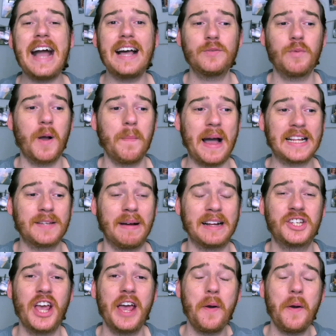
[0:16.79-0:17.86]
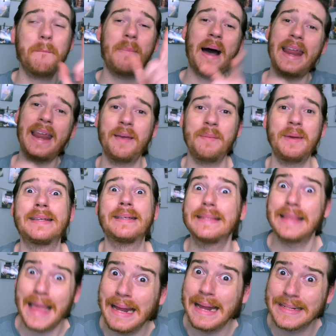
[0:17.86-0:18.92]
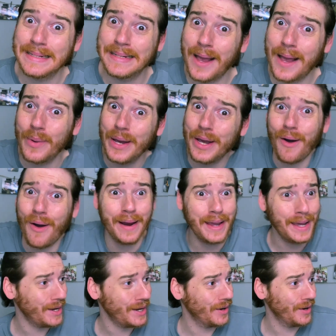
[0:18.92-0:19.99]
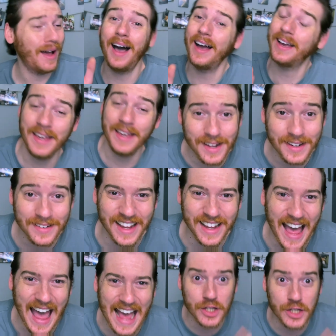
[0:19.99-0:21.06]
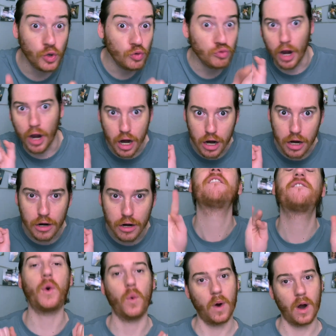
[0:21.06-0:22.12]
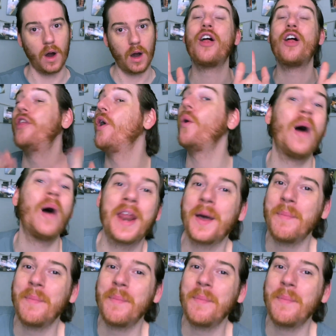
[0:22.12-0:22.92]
guys, welcome back to my channel. My name is Landon, and we are here again today for the winner,